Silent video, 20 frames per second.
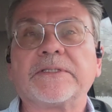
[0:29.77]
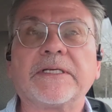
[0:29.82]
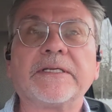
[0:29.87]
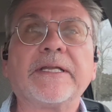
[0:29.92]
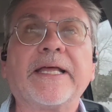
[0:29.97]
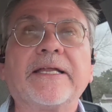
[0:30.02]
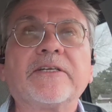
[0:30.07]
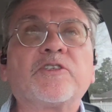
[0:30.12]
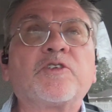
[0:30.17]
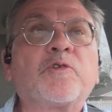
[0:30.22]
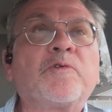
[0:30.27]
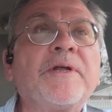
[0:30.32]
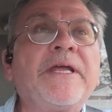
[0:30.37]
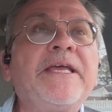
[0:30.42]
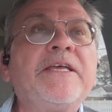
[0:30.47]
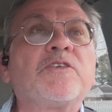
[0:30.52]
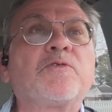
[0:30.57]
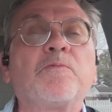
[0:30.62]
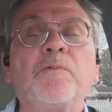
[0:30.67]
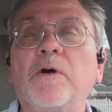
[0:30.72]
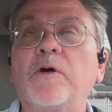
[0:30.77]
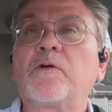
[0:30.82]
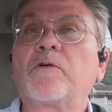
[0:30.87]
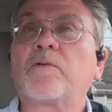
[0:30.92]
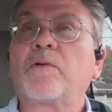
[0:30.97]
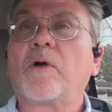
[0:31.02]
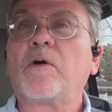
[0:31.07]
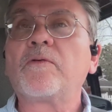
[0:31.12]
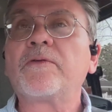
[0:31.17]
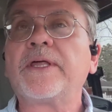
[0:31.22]
and trees will
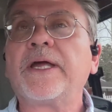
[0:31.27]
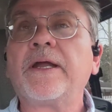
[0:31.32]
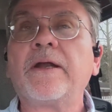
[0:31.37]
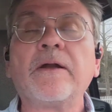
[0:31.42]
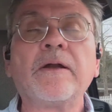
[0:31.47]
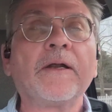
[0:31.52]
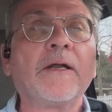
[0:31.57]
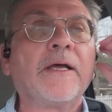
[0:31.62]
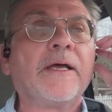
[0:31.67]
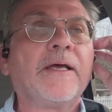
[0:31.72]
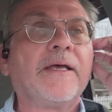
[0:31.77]
grow there.